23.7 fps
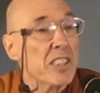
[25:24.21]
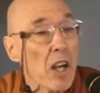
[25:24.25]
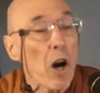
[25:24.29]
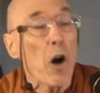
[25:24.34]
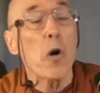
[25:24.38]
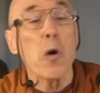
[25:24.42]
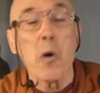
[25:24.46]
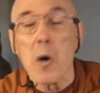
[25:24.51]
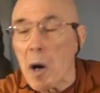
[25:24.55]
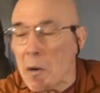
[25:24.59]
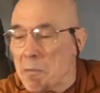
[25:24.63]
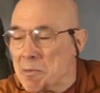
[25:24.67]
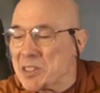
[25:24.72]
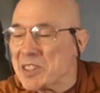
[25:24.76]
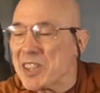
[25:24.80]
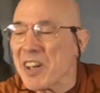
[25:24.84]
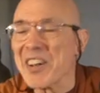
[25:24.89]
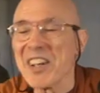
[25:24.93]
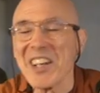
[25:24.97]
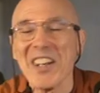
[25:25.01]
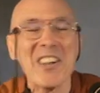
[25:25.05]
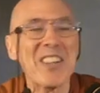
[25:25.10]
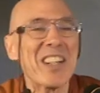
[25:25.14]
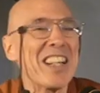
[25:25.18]
Oh, I'm
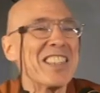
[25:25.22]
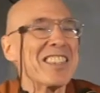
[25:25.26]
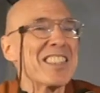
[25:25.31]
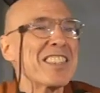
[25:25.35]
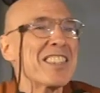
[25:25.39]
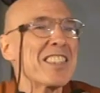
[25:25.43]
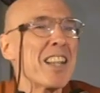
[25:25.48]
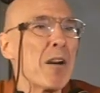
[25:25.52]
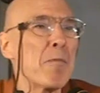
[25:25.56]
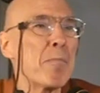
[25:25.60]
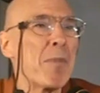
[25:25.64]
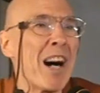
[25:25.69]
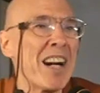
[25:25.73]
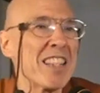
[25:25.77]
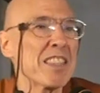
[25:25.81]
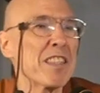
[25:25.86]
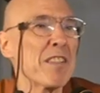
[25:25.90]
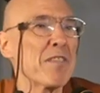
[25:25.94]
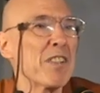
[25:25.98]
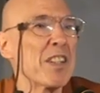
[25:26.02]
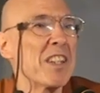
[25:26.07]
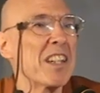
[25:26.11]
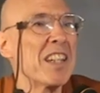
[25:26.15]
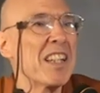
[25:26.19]
sorry. Okay,
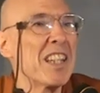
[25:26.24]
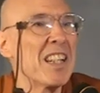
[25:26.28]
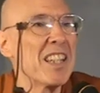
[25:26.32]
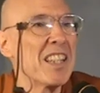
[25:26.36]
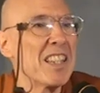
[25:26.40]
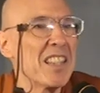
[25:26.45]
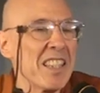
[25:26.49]
sabbasava.